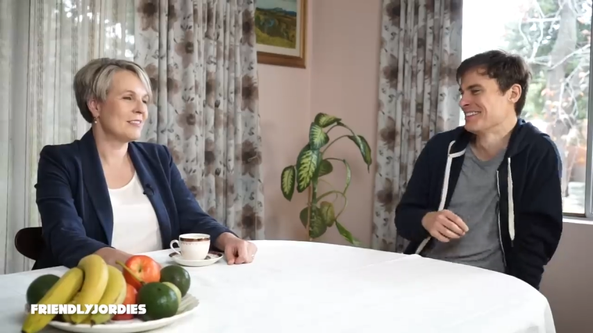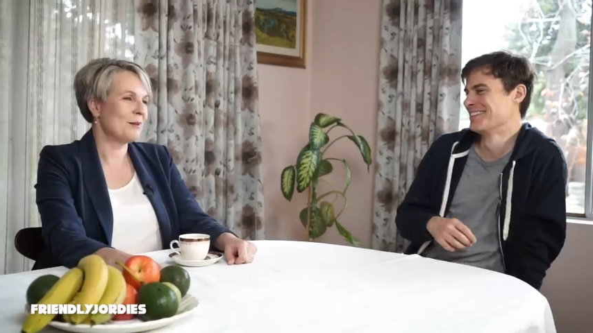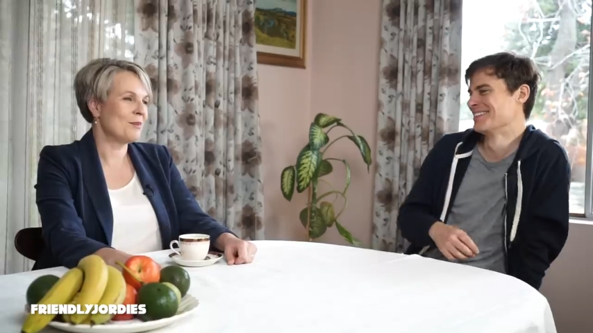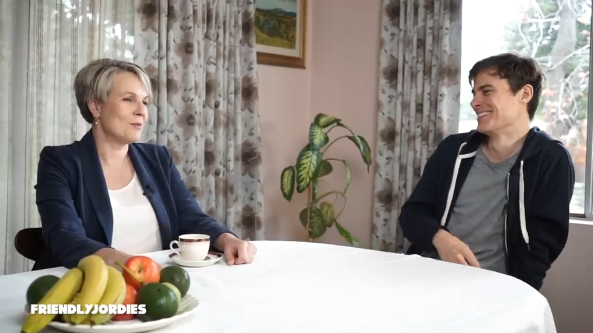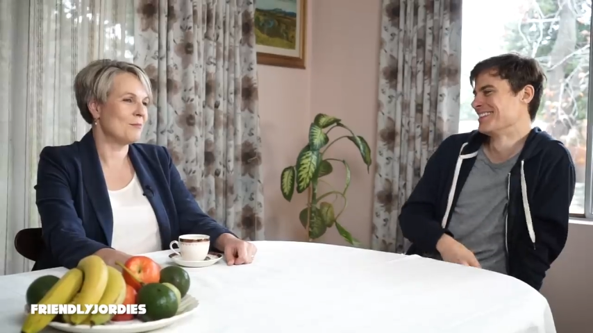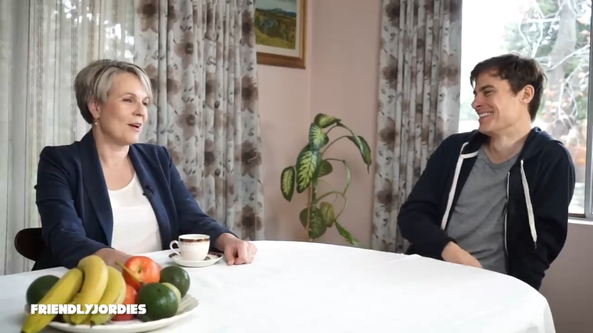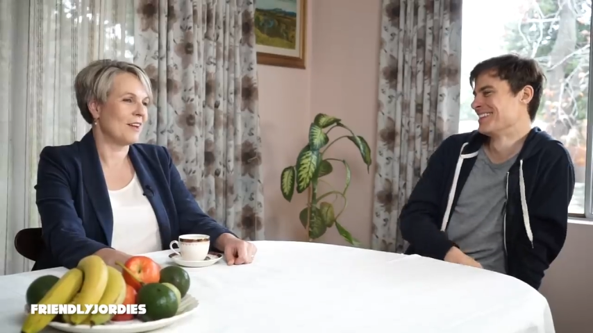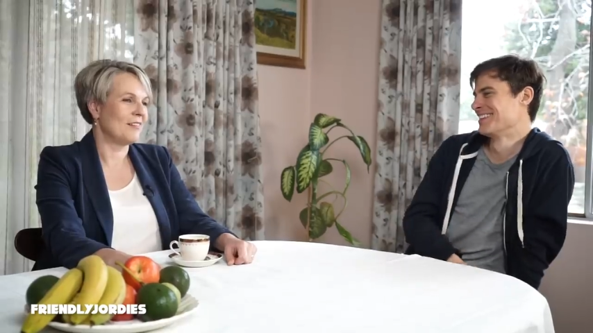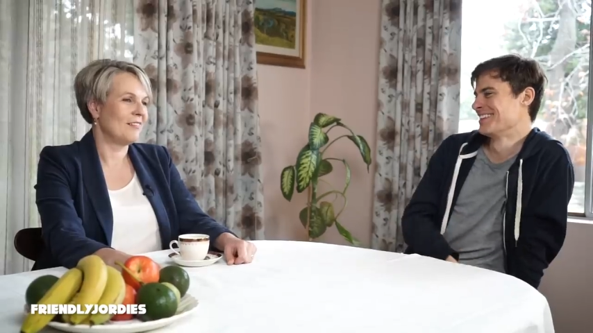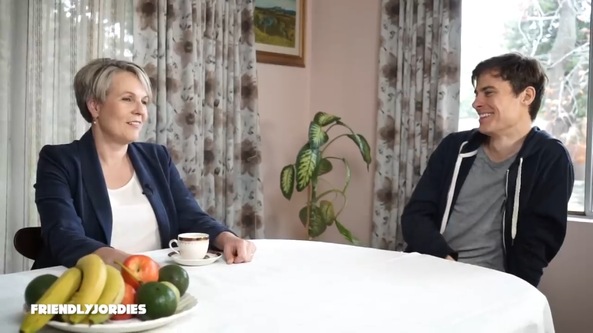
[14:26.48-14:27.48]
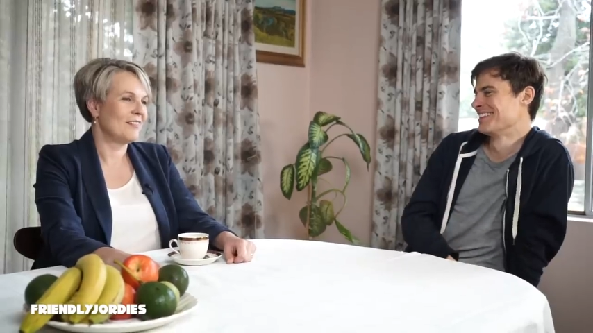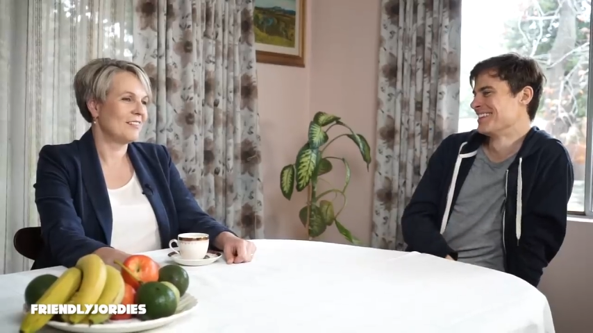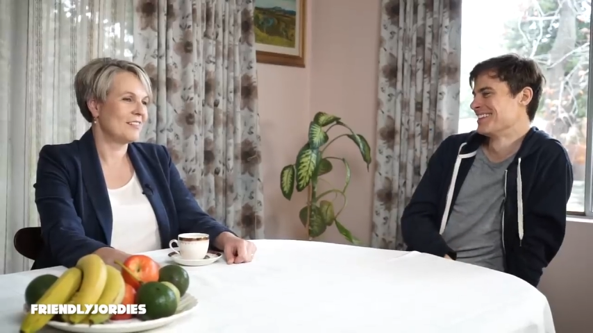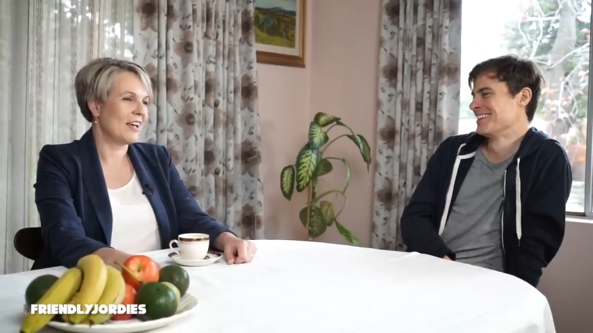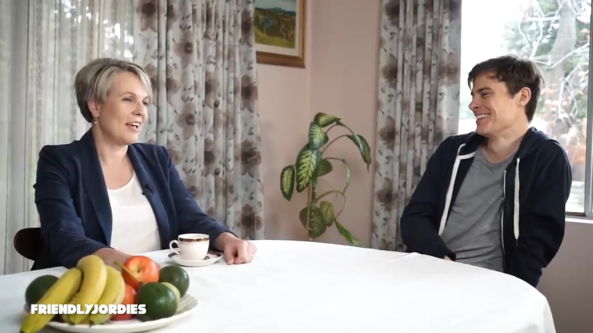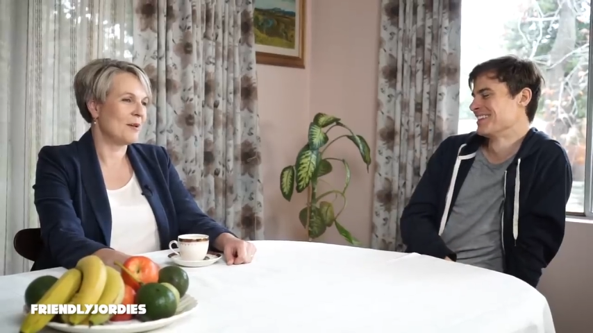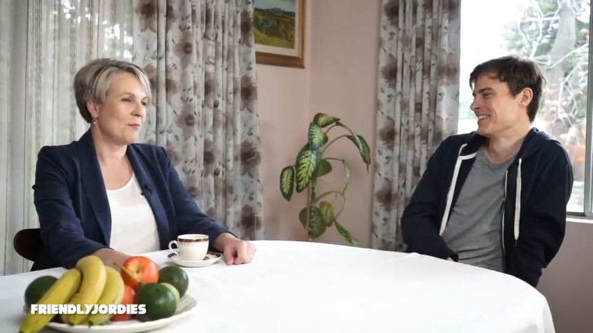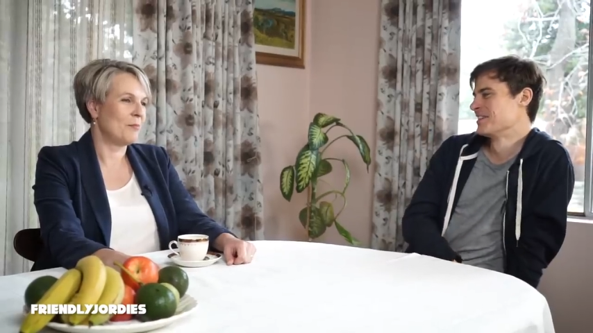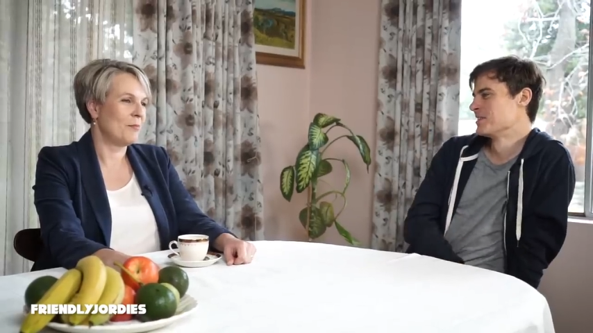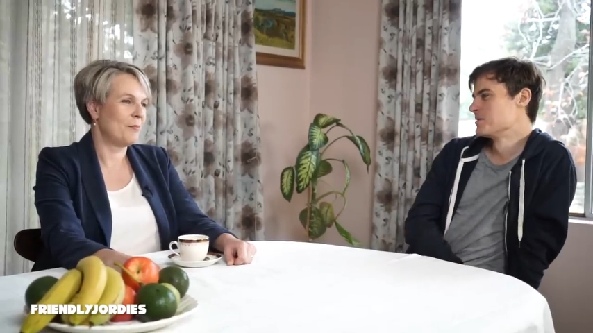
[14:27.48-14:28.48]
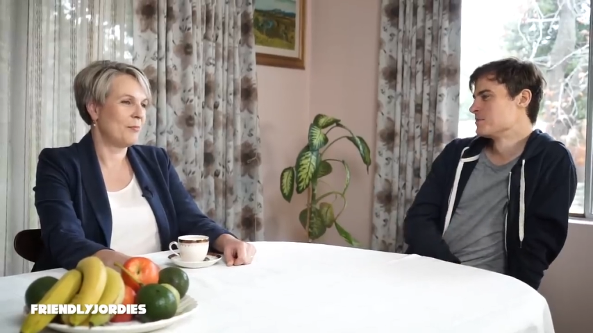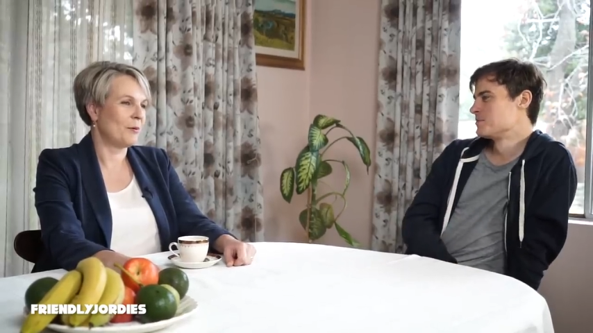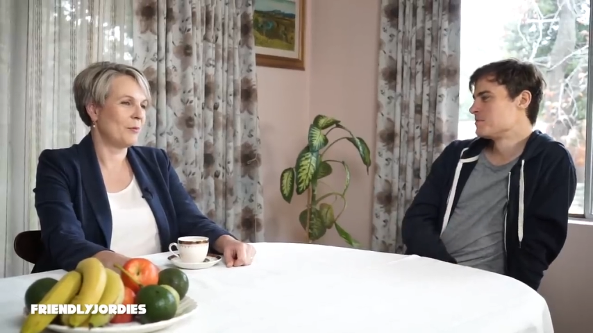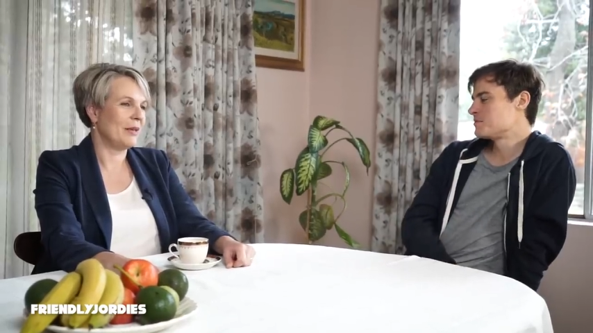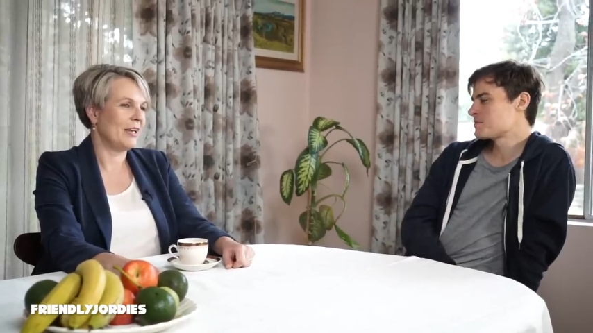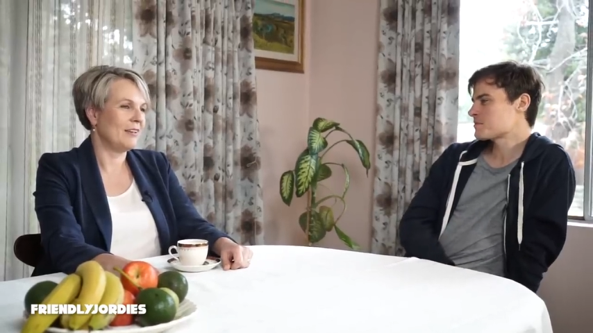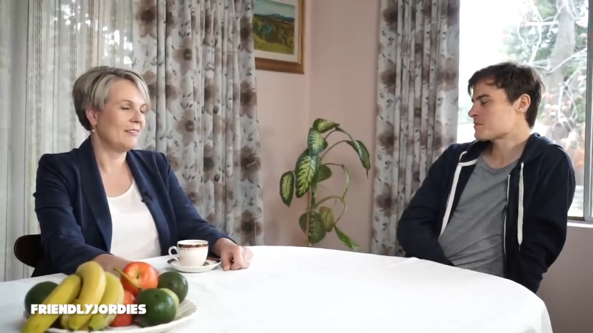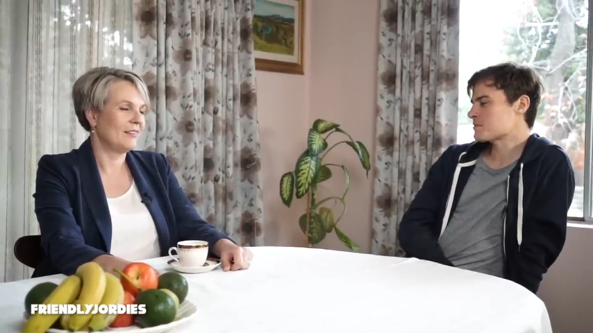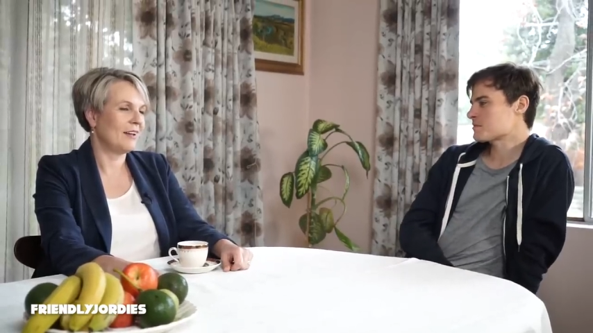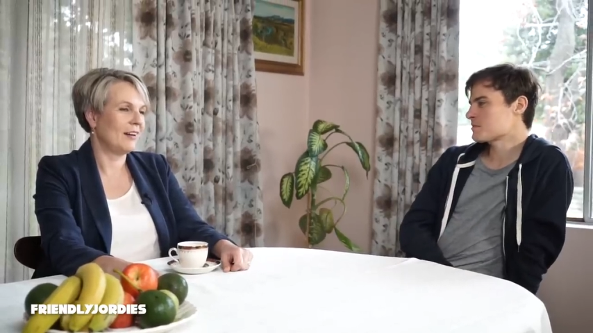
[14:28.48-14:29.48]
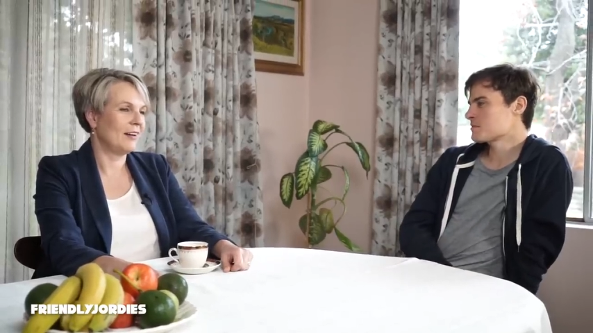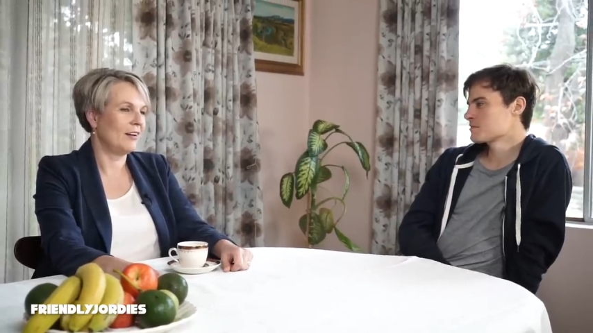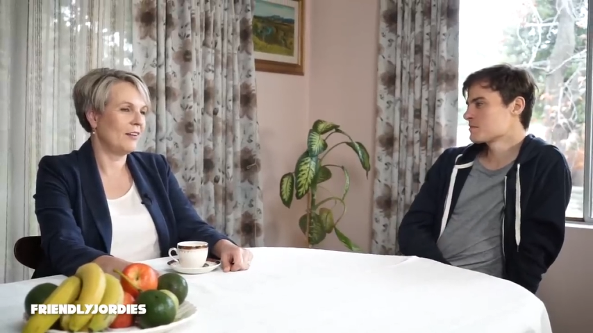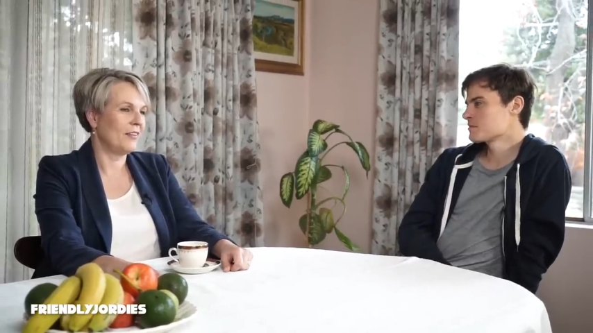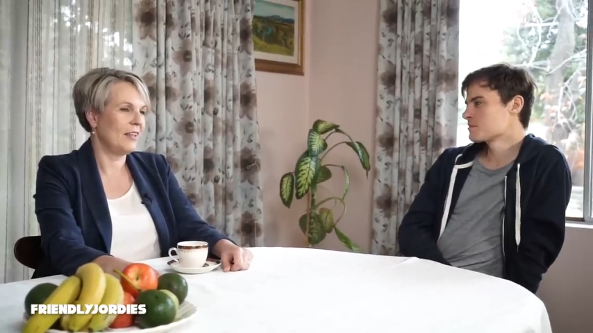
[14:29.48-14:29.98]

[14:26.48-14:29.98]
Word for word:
Speaker 1: some of them I'd say are probably a little on